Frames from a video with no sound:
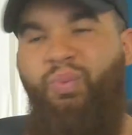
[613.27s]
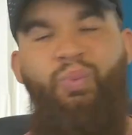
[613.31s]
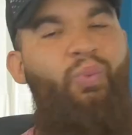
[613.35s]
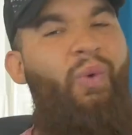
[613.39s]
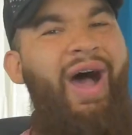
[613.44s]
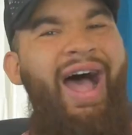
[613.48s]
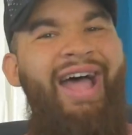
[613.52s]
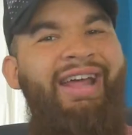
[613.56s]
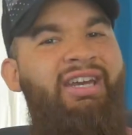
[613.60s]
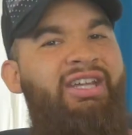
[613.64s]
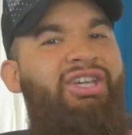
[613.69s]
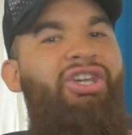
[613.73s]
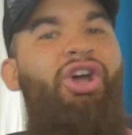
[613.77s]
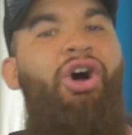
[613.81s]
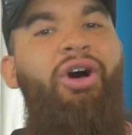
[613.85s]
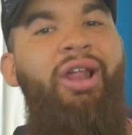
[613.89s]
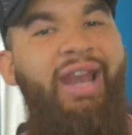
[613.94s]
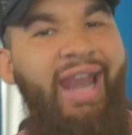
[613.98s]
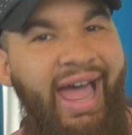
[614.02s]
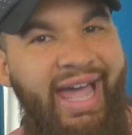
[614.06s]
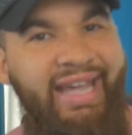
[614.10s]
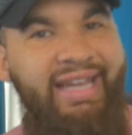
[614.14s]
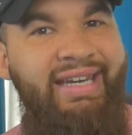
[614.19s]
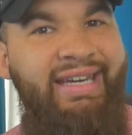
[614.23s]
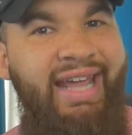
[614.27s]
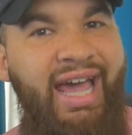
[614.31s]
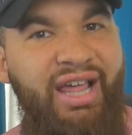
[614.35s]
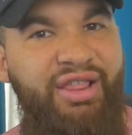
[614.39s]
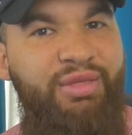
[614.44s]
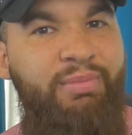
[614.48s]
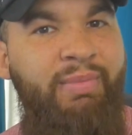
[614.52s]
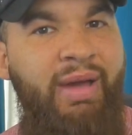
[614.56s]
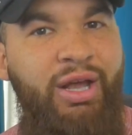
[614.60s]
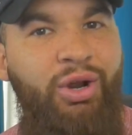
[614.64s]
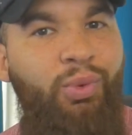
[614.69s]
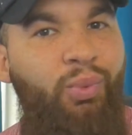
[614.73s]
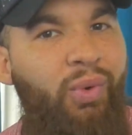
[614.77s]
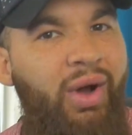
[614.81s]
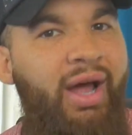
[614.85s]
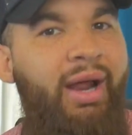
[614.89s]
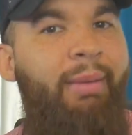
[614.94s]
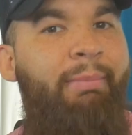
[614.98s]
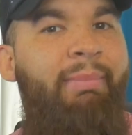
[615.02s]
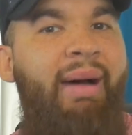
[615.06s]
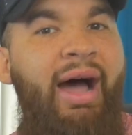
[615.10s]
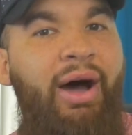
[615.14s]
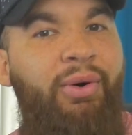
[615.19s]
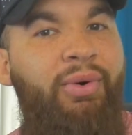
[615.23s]
Why do y'all like death metal? What
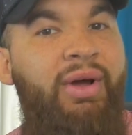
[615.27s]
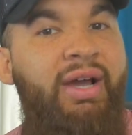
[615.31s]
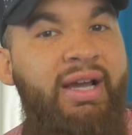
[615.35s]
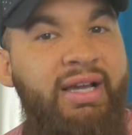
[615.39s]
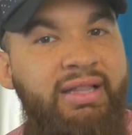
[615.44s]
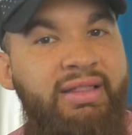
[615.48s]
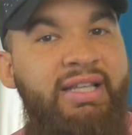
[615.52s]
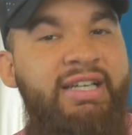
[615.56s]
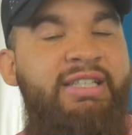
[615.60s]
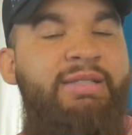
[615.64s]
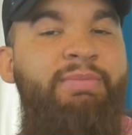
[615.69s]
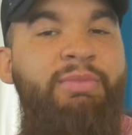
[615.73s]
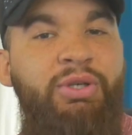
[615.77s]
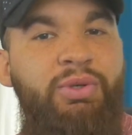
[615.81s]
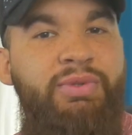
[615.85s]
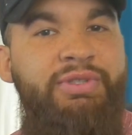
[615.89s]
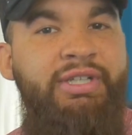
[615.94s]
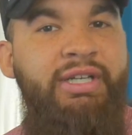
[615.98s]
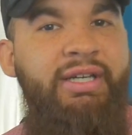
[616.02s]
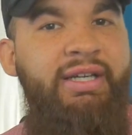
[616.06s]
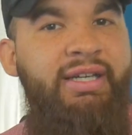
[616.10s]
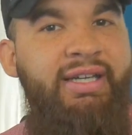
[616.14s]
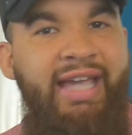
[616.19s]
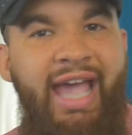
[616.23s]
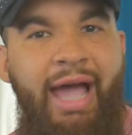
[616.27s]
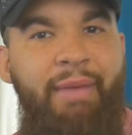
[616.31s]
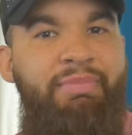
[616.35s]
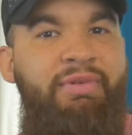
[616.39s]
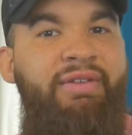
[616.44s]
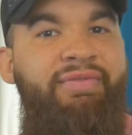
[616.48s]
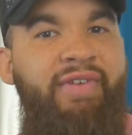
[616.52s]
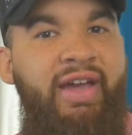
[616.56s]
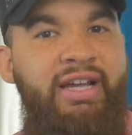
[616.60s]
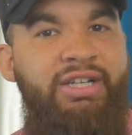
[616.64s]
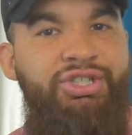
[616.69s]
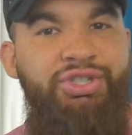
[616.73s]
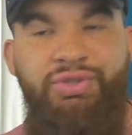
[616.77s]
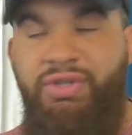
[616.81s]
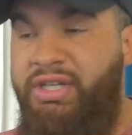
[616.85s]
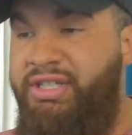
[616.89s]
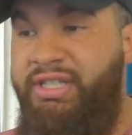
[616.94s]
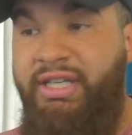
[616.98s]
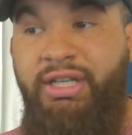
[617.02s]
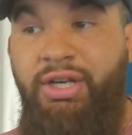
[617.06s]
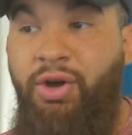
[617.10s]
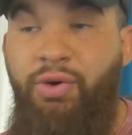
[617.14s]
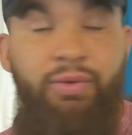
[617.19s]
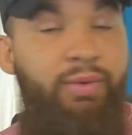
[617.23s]
about this music captivates you?
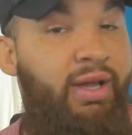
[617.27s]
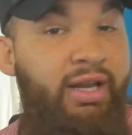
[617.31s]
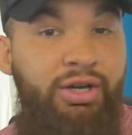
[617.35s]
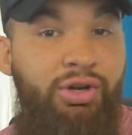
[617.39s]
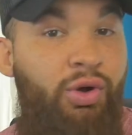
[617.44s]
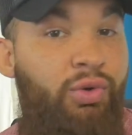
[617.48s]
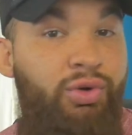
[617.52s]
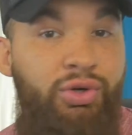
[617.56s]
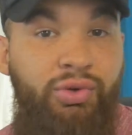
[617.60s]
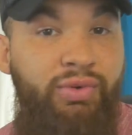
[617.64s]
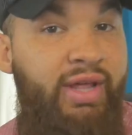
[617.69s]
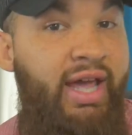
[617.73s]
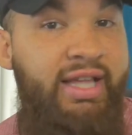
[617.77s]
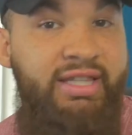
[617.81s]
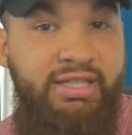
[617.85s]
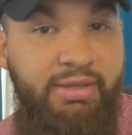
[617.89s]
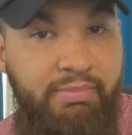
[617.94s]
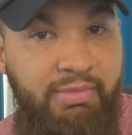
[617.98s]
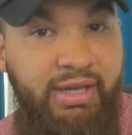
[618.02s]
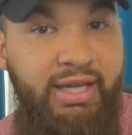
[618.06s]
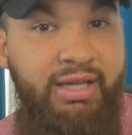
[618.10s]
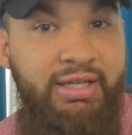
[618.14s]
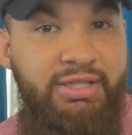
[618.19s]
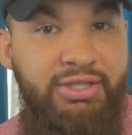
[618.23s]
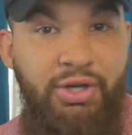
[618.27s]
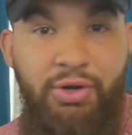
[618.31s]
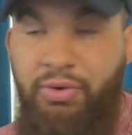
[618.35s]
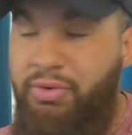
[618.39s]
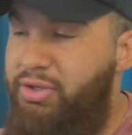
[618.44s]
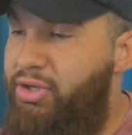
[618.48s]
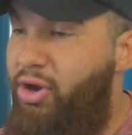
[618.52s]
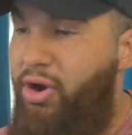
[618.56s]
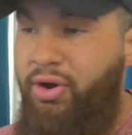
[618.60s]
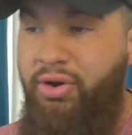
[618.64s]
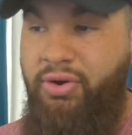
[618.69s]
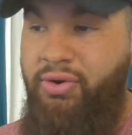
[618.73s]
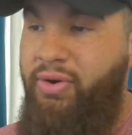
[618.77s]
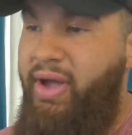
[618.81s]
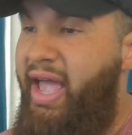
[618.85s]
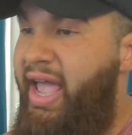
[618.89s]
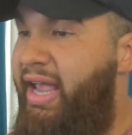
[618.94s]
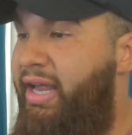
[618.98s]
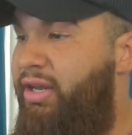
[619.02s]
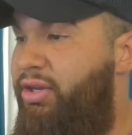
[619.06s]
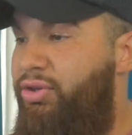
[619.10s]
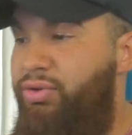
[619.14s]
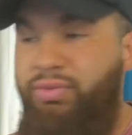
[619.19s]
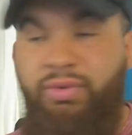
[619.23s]
Because it don't do that to me. So y'all going to
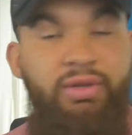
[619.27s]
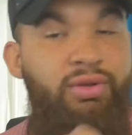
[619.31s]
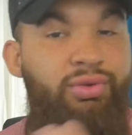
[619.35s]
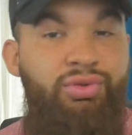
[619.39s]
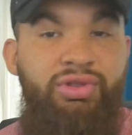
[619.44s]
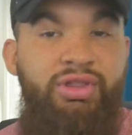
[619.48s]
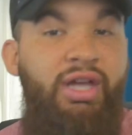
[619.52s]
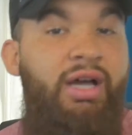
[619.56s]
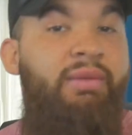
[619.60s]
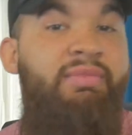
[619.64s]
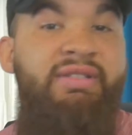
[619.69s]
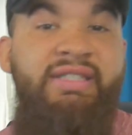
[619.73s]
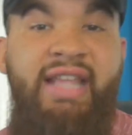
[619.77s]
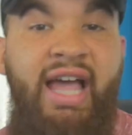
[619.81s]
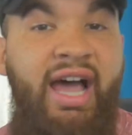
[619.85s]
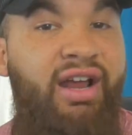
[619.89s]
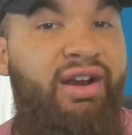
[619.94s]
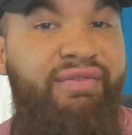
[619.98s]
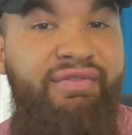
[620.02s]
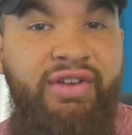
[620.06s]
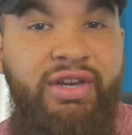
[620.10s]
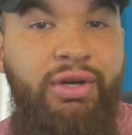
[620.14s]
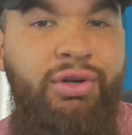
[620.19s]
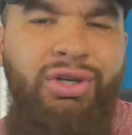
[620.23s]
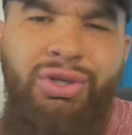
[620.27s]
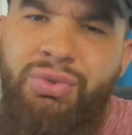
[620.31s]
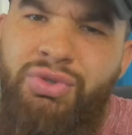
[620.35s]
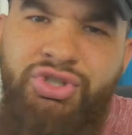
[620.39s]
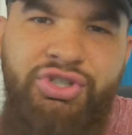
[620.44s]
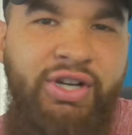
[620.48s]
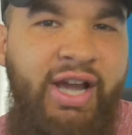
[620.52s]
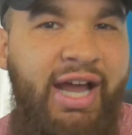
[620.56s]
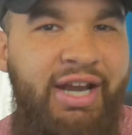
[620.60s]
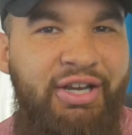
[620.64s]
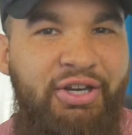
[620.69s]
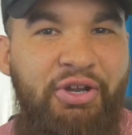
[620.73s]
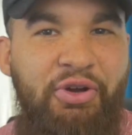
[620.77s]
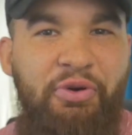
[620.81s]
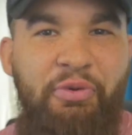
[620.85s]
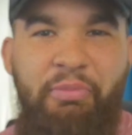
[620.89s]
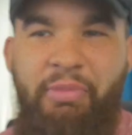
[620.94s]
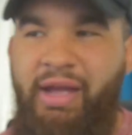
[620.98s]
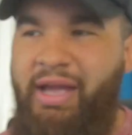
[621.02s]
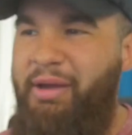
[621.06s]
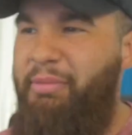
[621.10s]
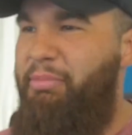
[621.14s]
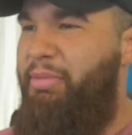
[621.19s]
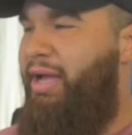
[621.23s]
hate you. Thumbs down the video. Do what you got to do,
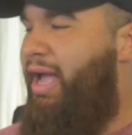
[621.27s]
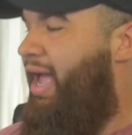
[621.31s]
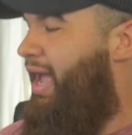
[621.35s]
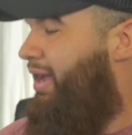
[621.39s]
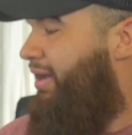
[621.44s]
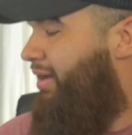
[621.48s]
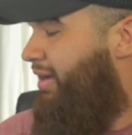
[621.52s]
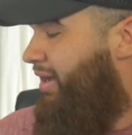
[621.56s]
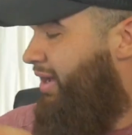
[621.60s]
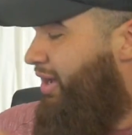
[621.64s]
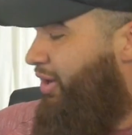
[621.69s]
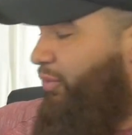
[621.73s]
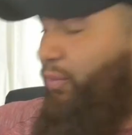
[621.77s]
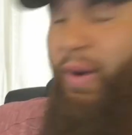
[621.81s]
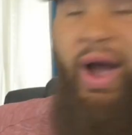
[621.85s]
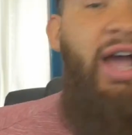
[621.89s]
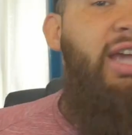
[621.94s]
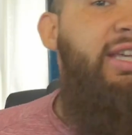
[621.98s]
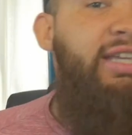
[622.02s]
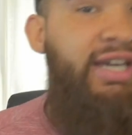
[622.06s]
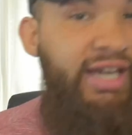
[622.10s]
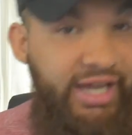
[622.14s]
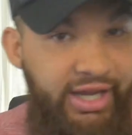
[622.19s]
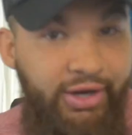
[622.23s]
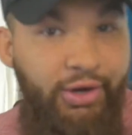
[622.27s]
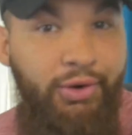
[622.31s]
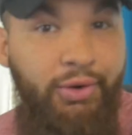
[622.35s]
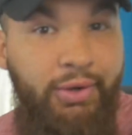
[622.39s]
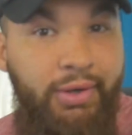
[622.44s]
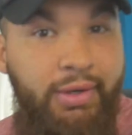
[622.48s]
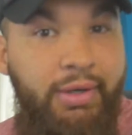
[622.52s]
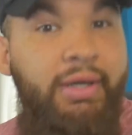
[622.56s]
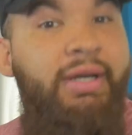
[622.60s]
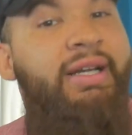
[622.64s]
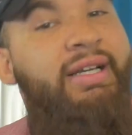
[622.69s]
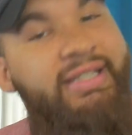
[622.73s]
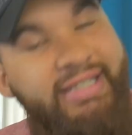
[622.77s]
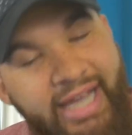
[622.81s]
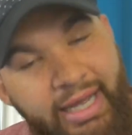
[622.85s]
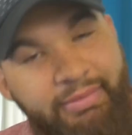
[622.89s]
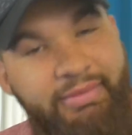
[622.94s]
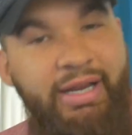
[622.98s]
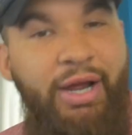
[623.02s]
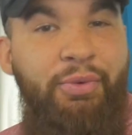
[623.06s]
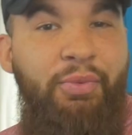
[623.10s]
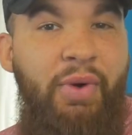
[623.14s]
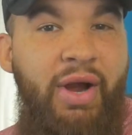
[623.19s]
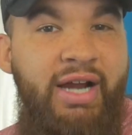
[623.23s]
man. But hey, while you're here,
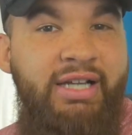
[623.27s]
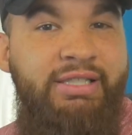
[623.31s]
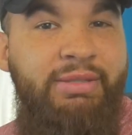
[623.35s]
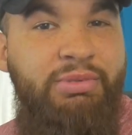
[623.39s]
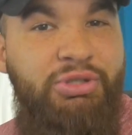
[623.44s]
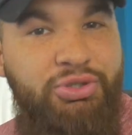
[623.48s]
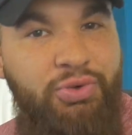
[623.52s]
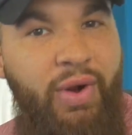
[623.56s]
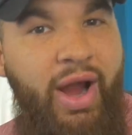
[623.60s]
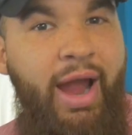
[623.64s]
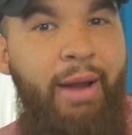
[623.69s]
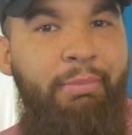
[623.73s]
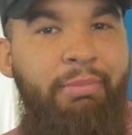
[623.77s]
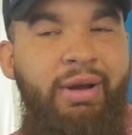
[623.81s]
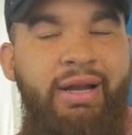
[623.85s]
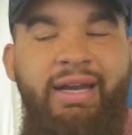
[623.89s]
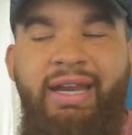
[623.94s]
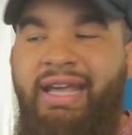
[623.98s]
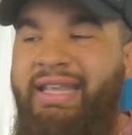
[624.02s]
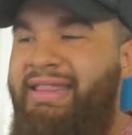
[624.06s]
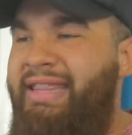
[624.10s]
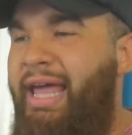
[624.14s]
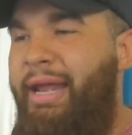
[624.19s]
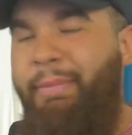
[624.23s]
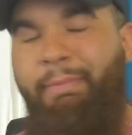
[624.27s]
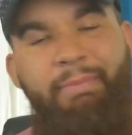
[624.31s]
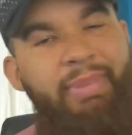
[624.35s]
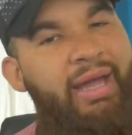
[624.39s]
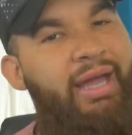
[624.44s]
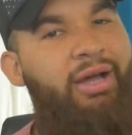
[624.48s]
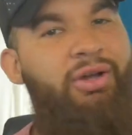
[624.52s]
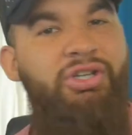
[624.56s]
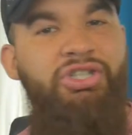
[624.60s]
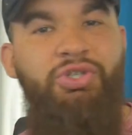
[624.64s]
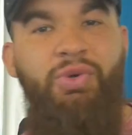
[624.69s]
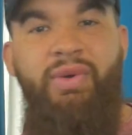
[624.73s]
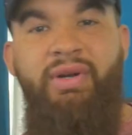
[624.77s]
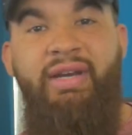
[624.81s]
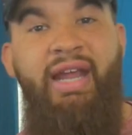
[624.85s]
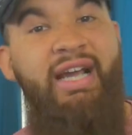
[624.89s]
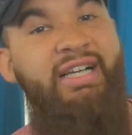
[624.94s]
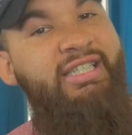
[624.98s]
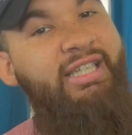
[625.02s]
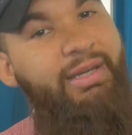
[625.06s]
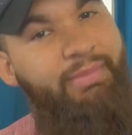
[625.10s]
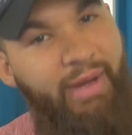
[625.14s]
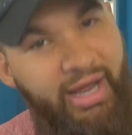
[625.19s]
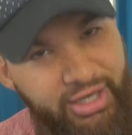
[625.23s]
tap that red subscribe button. Hit that bell. So
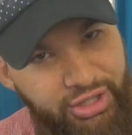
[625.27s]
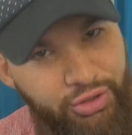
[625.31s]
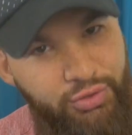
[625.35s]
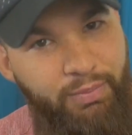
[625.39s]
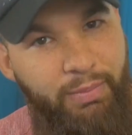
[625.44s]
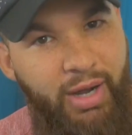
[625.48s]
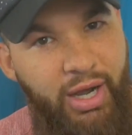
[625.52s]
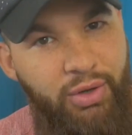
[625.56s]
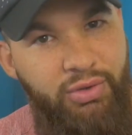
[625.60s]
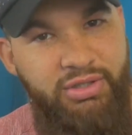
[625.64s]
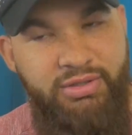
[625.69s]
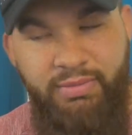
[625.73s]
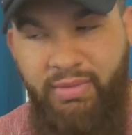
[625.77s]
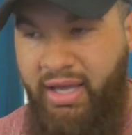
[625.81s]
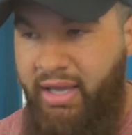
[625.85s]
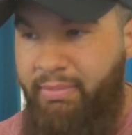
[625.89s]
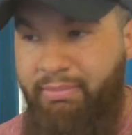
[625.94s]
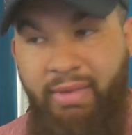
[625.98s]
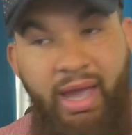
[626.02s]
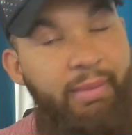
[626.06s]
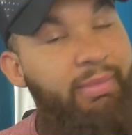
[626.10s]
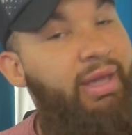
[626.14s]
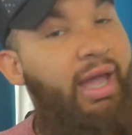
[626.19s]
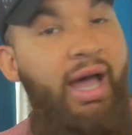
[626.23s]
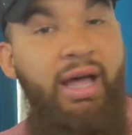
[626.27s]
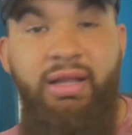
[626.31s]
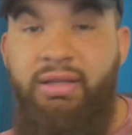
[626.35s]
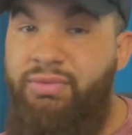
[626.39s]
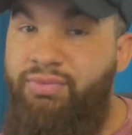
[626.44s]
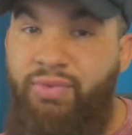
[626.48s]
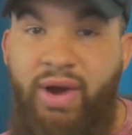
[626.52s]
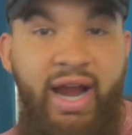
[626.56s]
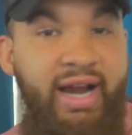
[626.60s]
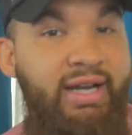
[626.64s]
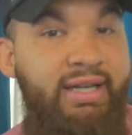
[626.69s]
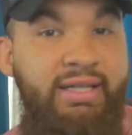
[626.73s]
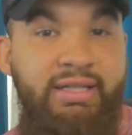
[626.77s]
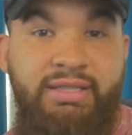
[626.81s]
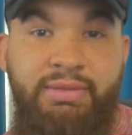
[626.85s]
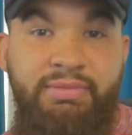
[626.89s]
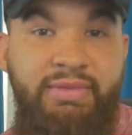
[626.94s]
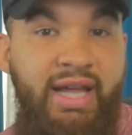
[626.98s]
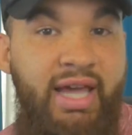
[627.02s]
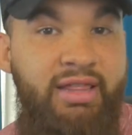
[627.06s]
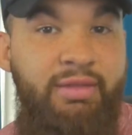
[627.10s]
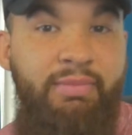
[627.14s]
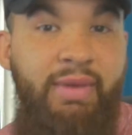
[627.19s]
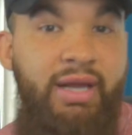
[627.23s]
next time I do post, maybe I'll react to some
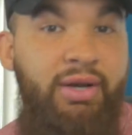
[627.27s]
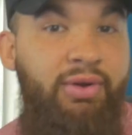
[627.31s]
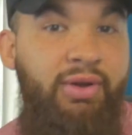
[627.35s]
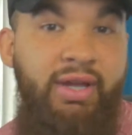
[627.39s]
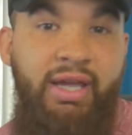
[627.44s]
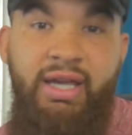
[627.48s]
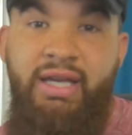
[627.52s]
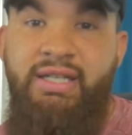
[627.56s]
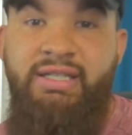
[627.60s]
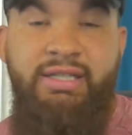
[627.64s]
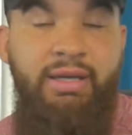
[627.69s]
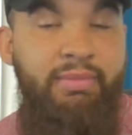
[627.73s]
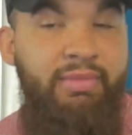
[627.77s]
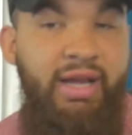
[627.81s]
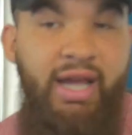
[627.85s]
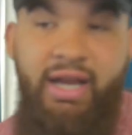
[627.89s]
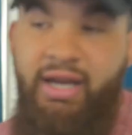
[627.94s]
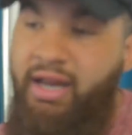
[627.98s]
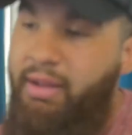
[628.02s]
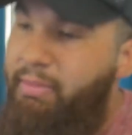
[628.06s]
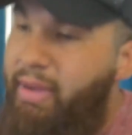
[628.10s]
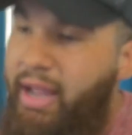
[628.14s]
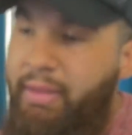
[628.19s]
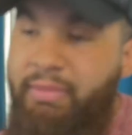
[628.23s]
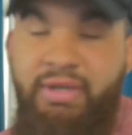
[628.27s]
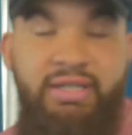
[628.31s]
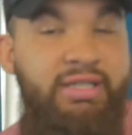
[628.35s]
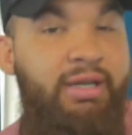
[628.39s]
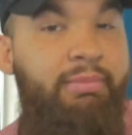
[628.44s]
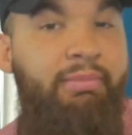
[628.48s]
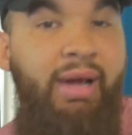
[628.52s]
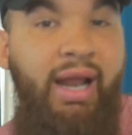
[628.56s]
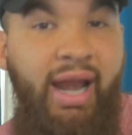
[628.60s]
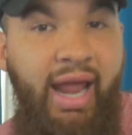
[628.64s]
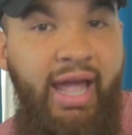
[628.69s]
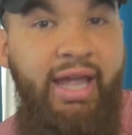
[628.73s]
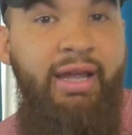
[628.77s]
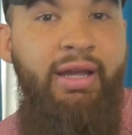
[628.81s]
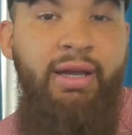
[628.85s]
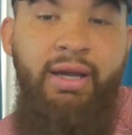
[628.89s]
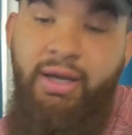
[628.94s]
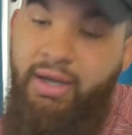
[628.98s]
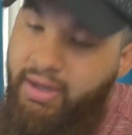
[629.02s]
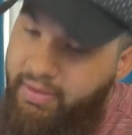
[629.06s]
death metal again someday, and there might be something I like.